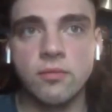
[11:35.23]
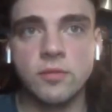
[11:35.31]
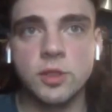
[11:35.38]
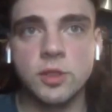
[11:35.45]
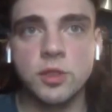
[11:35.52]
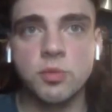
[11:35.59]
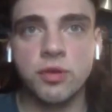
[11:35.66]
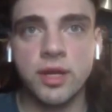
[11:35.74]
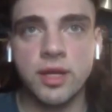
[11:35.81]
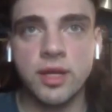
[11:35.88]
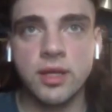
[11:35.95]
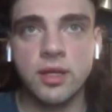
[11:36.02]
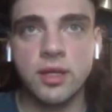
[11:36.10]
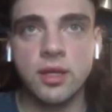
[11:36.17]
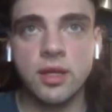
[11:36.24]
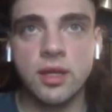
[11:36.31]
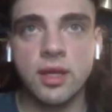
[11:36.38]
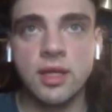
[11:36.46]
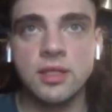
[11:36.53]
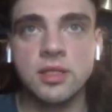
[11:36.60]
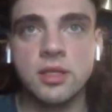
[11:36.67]
spring
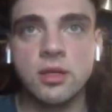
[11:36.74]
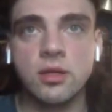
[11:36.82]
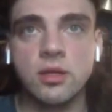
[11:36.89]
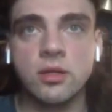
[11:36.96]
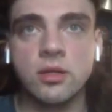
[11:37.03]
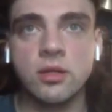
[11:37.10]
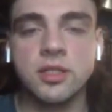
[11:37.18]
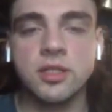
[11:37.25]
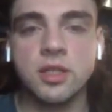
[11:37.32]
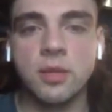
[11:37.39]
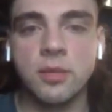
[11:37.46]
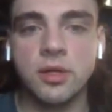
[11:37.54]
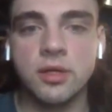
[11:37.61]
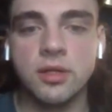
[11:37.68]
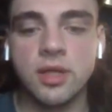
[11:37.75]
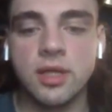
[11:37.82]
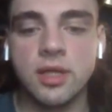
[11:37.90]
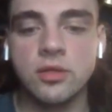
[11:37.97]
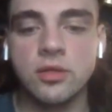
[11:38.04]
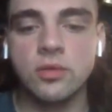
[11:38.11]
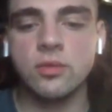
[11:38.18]
into the early summer, they
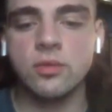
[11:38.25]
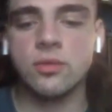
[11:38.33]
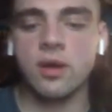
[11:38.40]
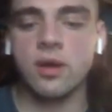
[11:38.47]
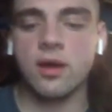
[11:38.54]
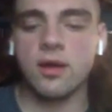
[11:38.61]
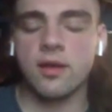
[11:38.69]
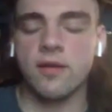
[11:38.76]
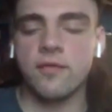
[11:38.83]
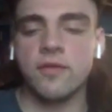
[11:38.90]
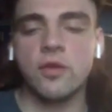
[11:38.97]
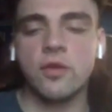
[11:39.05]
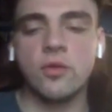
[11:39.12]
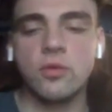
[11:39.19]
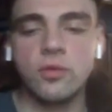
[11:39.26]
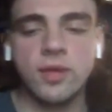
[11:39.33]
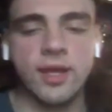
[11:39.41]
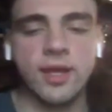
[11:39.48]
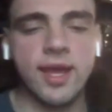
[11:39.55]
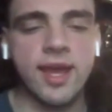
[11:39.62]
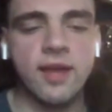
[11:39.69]
do a few,
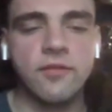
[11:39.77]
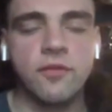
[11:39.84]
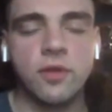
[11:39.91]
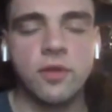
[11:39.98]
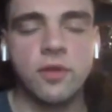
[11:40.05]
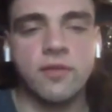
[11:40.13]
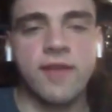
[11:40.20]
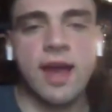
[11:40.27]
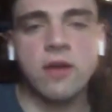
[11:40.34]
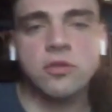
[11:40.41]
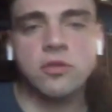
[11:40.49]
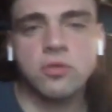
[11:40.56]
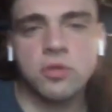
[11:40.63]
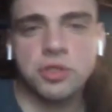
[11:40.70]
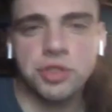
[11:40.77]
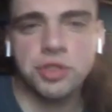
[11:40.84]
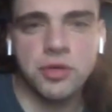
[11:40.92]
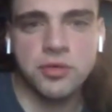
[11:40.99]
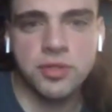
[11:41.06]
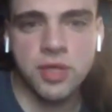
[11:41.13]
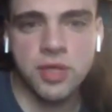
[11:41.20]
a handful of outdoor
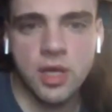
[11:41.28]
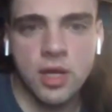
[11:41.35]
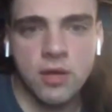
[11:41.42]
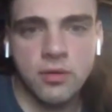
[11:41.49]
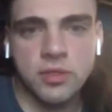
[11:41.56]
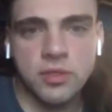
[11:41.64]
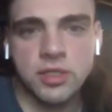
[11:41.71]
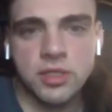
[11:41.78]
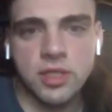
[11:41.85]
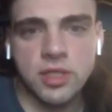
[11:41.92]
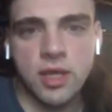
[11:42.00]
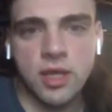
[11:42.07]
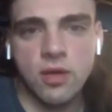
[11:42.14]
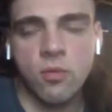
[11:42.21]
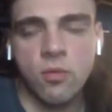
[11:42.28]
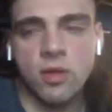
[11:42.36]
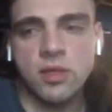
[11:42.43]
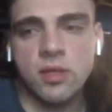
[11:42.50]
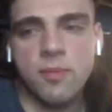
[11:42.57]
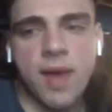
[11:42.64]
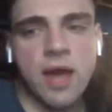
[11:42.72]
shows, which is what
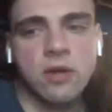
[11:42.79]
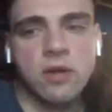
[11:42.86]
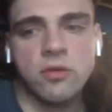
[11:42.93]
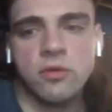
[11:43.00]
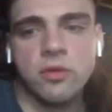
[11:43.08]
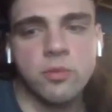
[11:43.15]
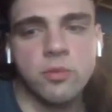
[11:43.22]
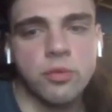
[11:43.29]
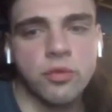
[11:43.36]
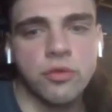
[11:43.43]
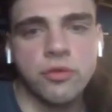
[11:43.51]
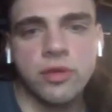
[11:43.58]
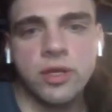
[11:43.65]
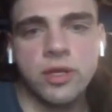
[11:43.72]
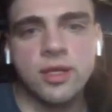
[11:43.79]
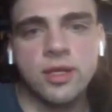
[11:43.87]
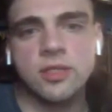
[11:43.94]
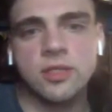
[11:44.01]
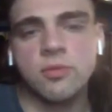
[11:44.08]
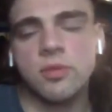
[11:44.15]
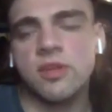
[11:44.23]
the Battle of the Brewery
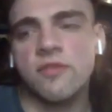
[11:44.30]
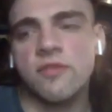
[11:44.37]
is, what the